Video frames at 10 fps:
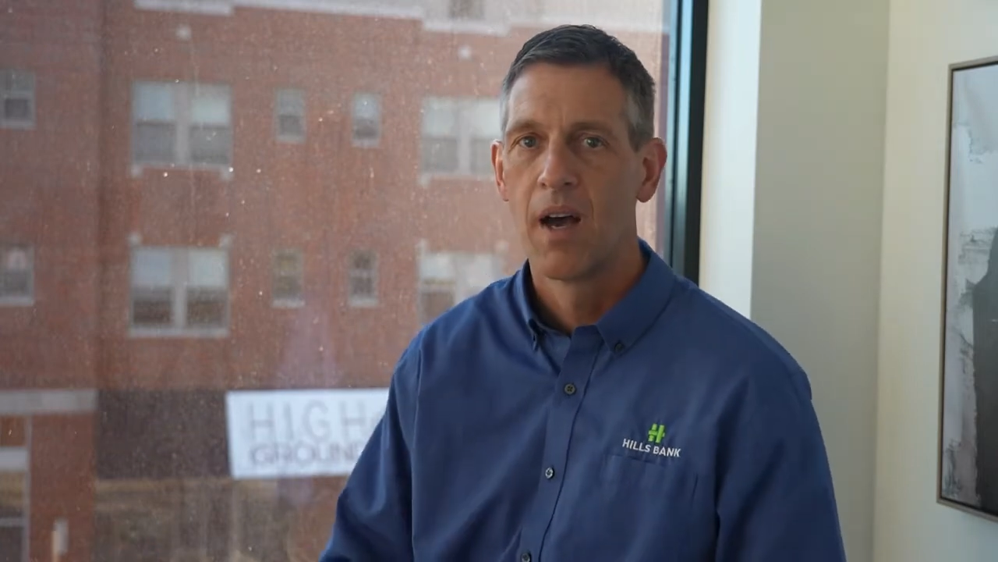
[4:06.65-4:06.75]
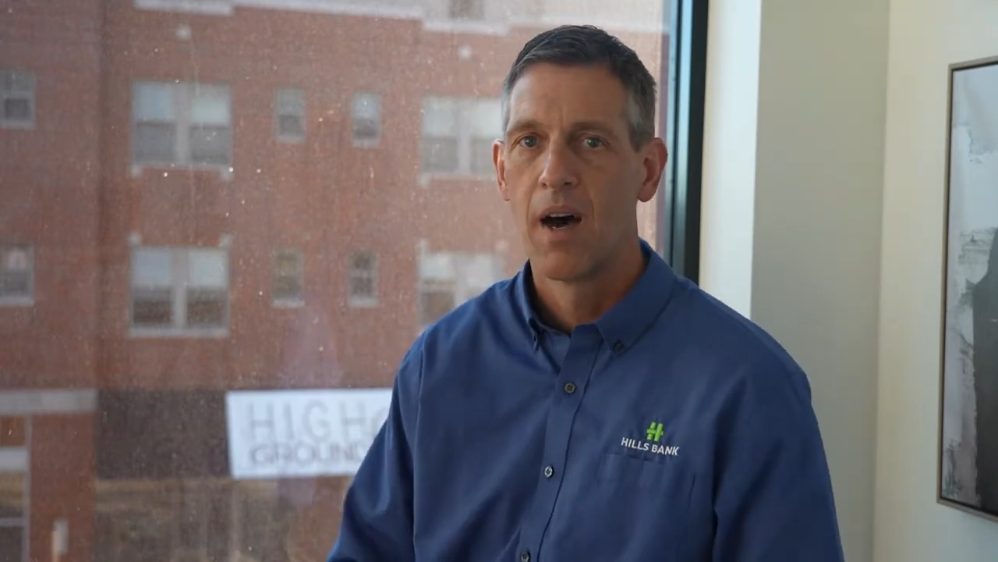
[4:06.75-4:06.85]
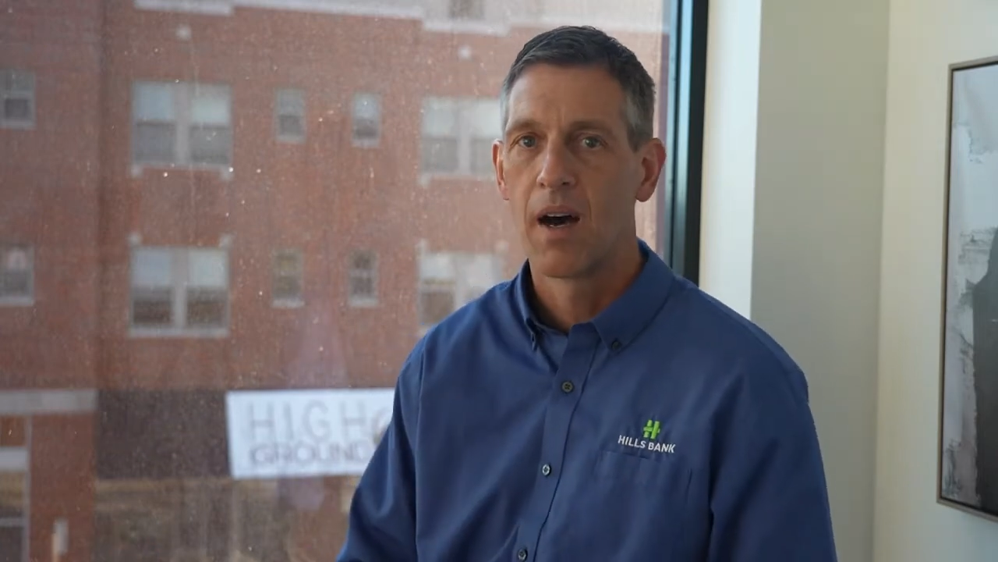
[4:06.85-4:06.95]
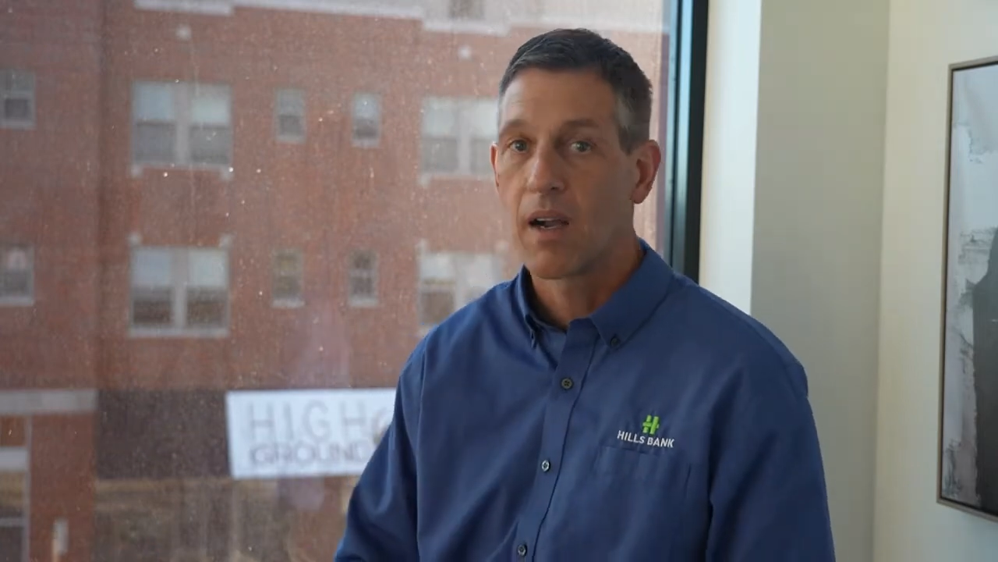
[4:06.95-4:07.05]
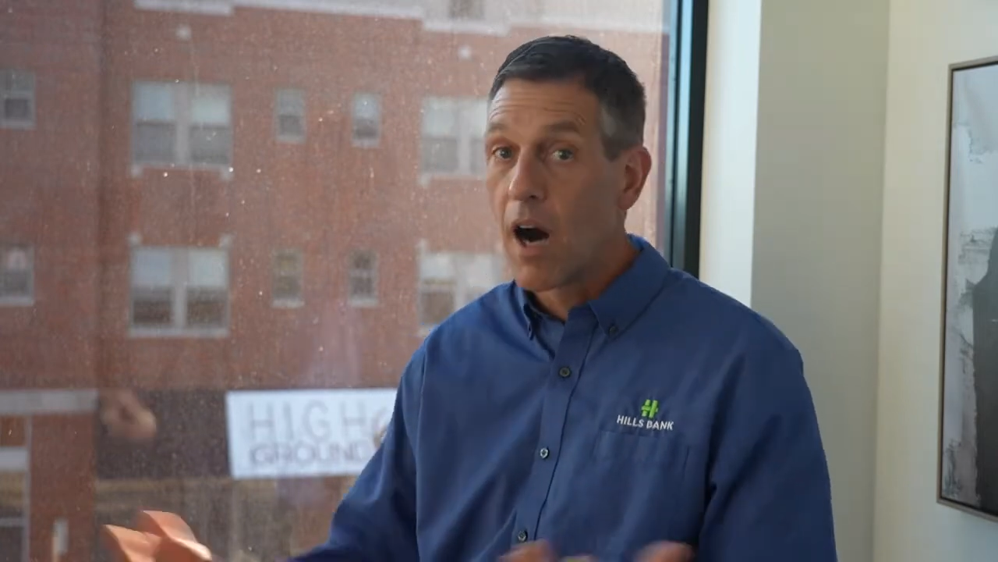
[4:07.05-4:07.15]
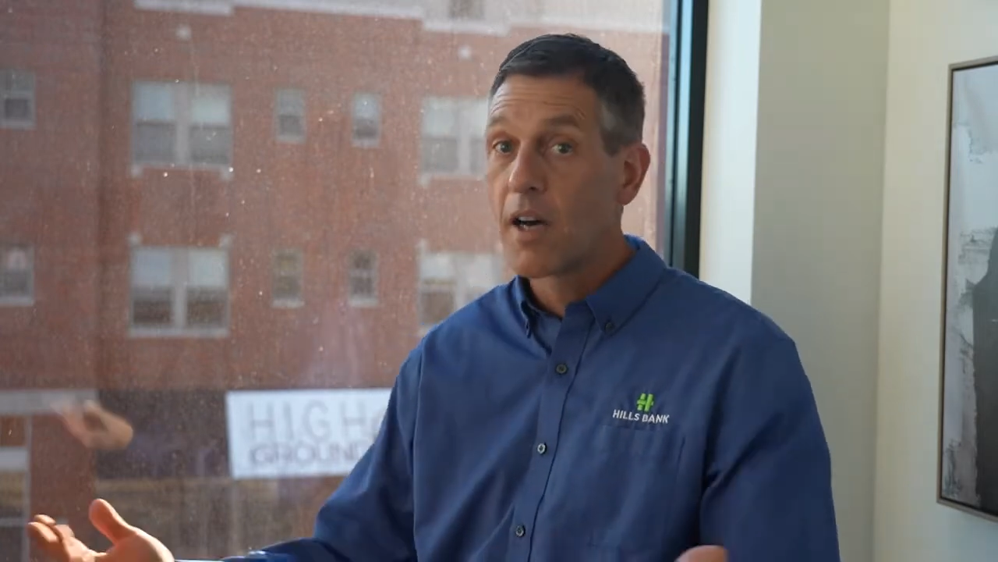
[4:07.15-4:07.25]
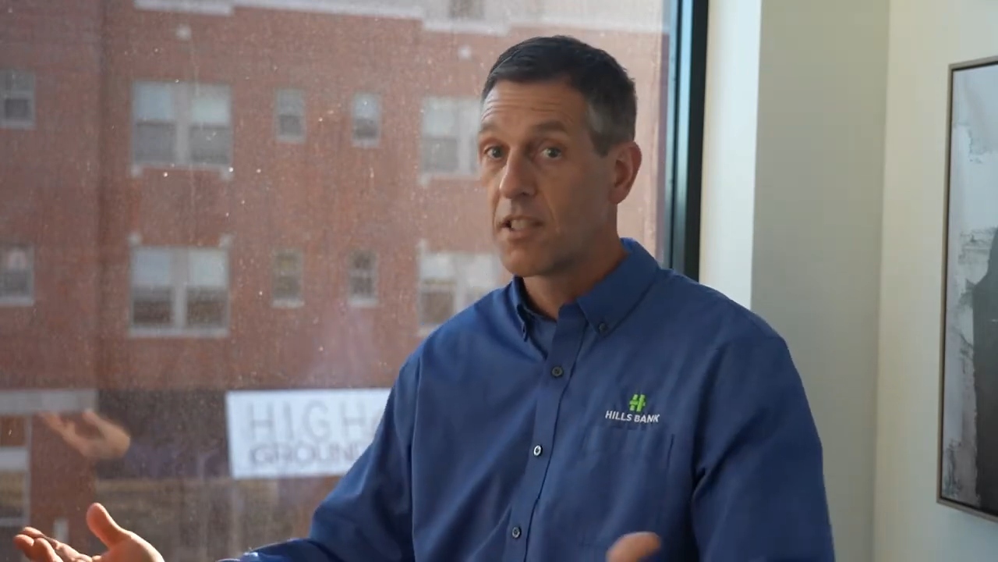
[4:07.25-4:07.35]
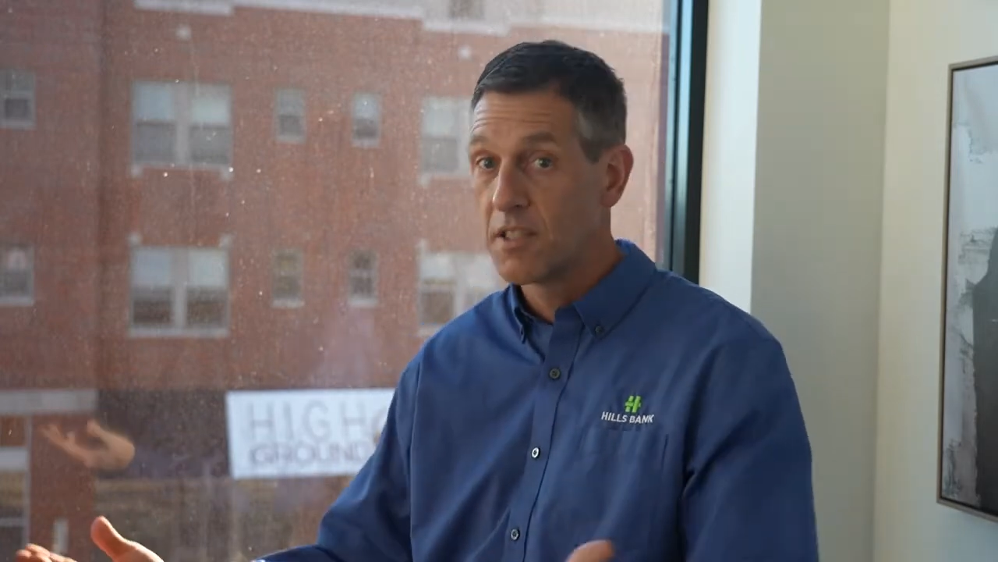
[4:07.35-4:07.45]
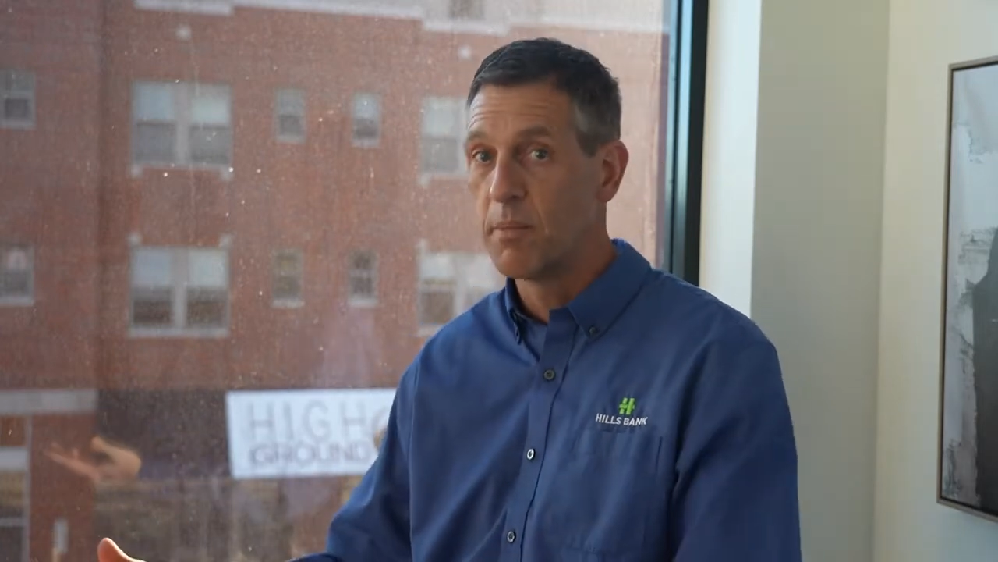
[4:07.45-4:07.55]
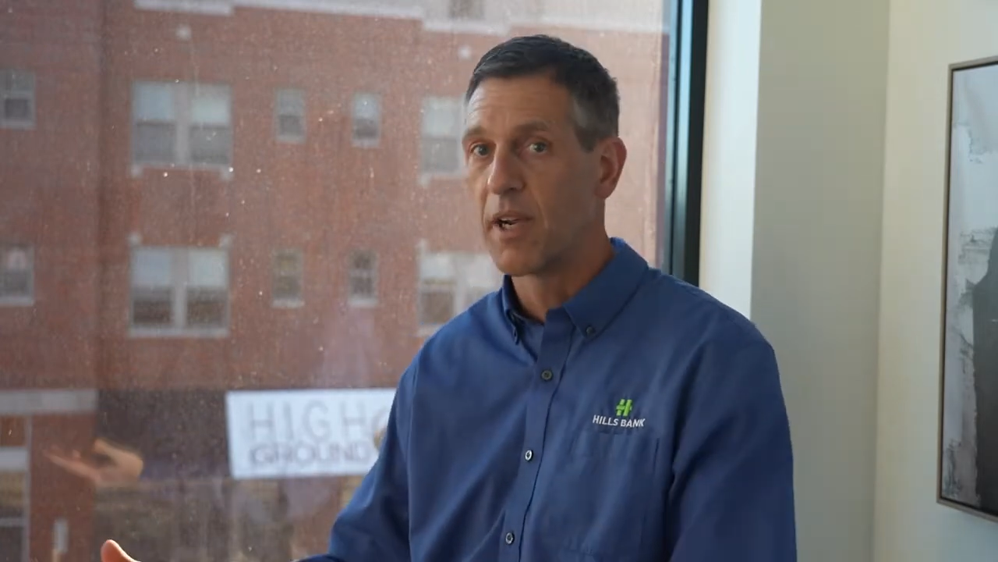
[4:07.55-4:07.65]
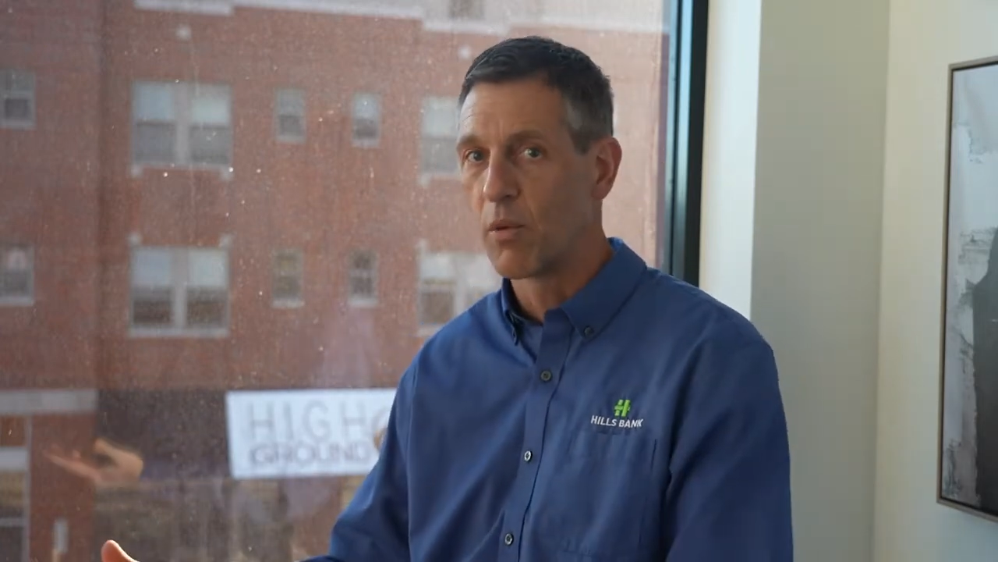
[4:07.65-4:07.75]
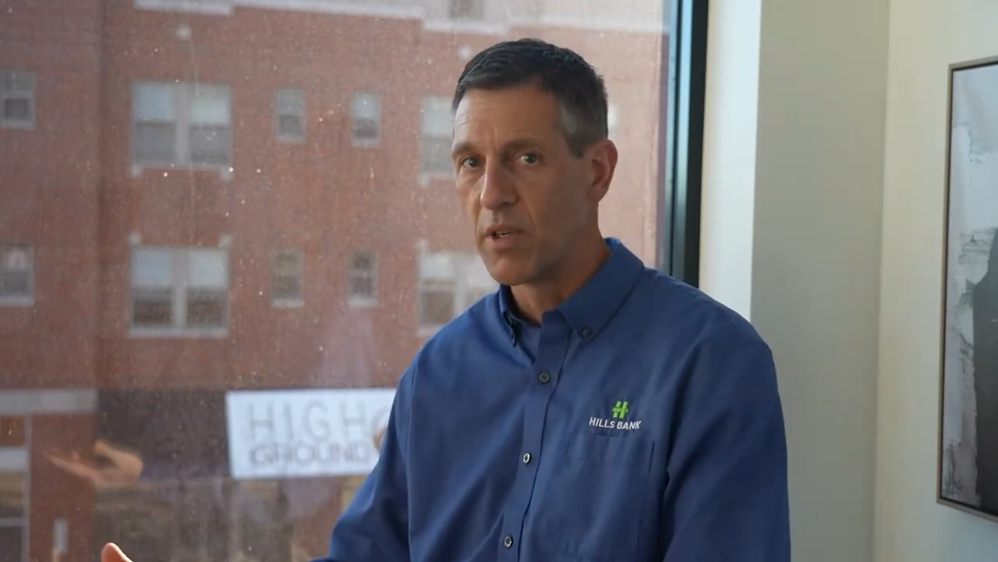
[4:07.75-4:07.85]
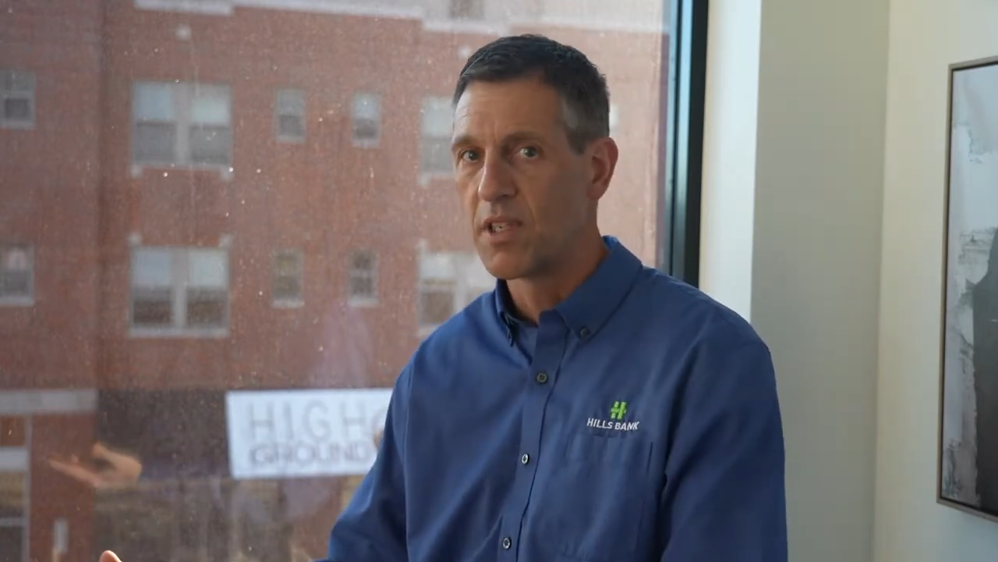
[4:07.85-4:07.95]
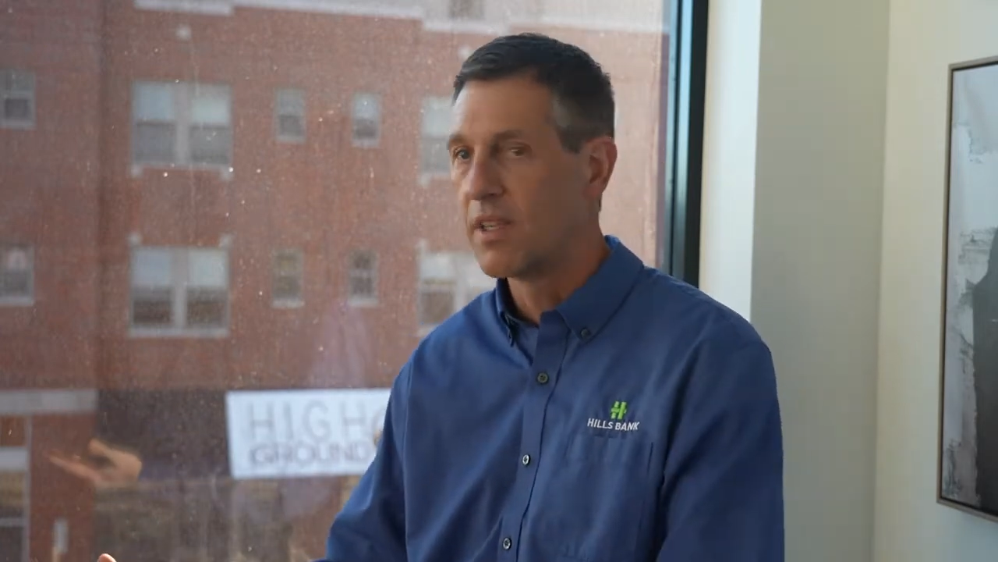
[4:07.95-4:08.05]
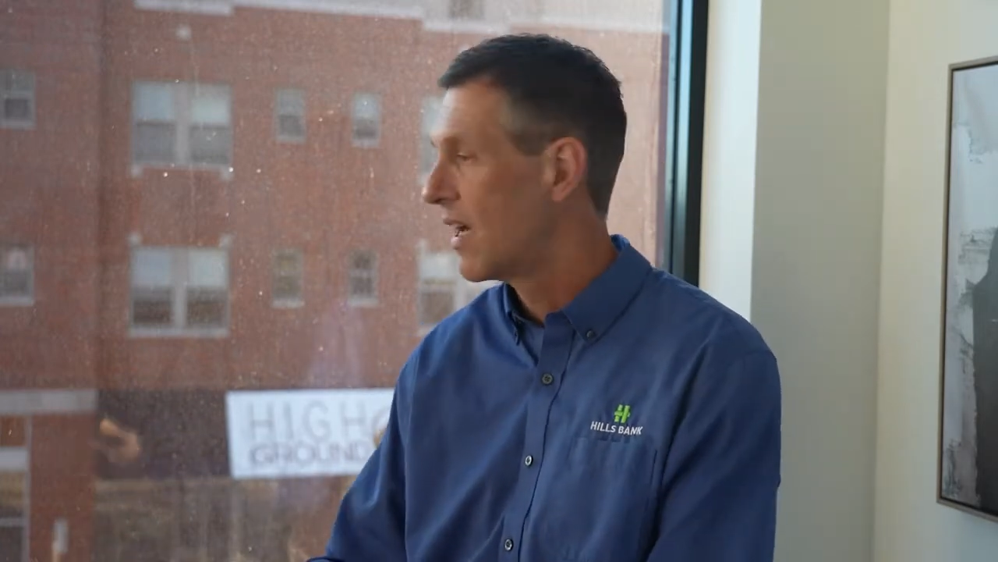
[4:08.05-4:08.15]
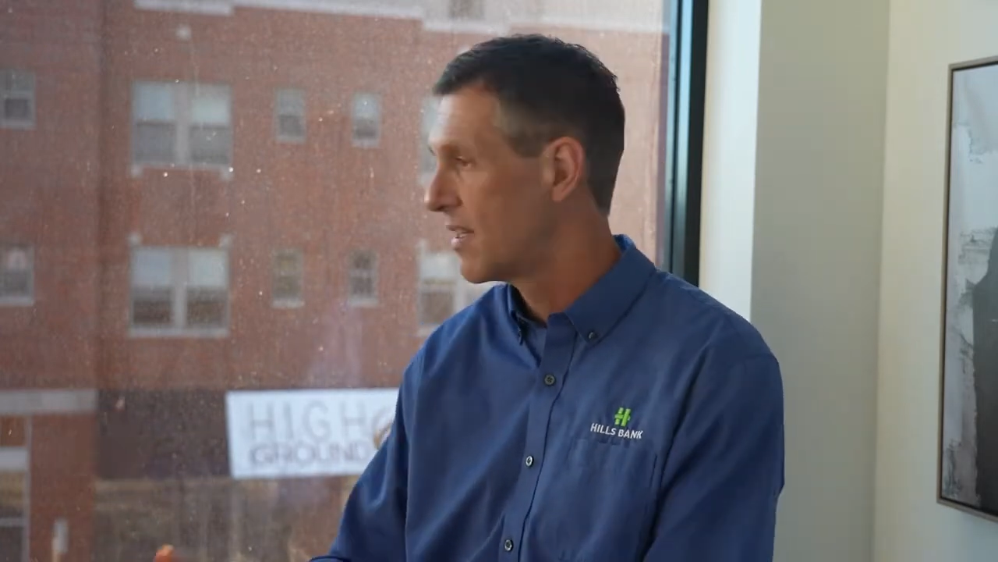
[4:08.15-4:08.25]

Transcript: Uh, cost is a big reason,